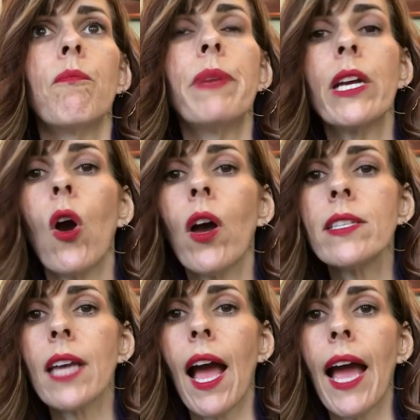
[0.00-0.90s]

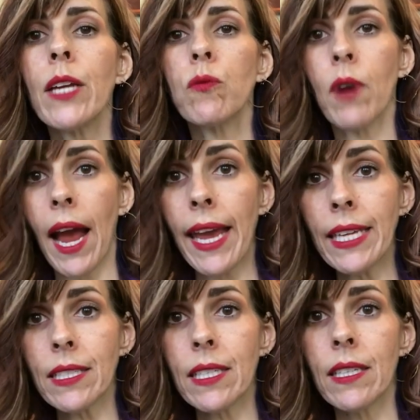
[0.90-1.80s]
because I
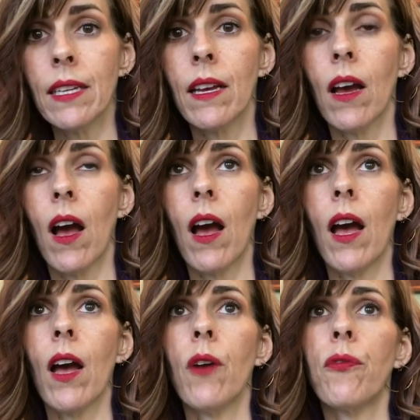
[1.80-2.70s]
write
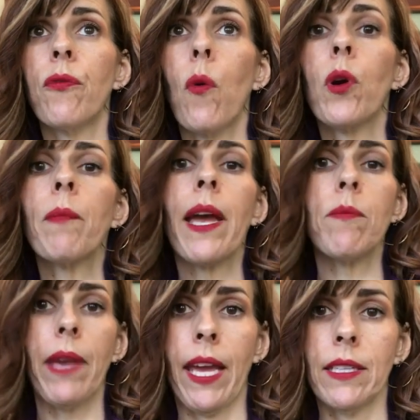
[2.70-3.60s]
uh, for my
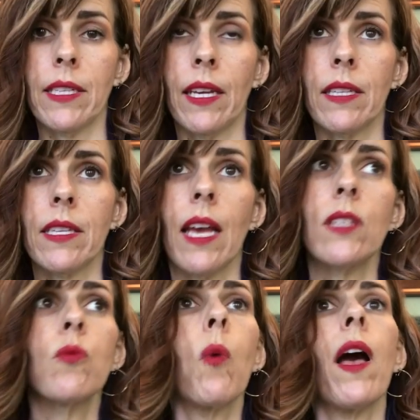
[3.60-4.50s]
paintings
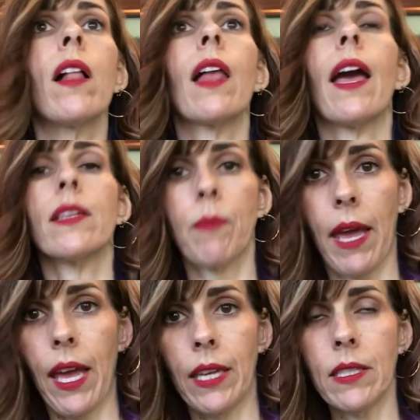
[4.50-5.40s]
as well as
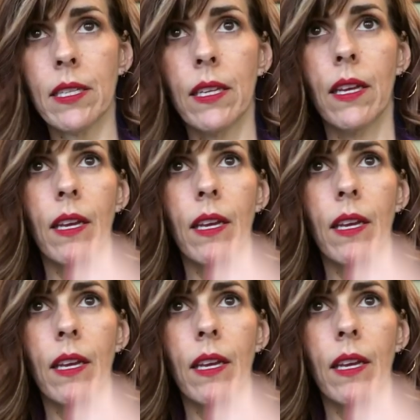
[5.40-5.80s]
paint,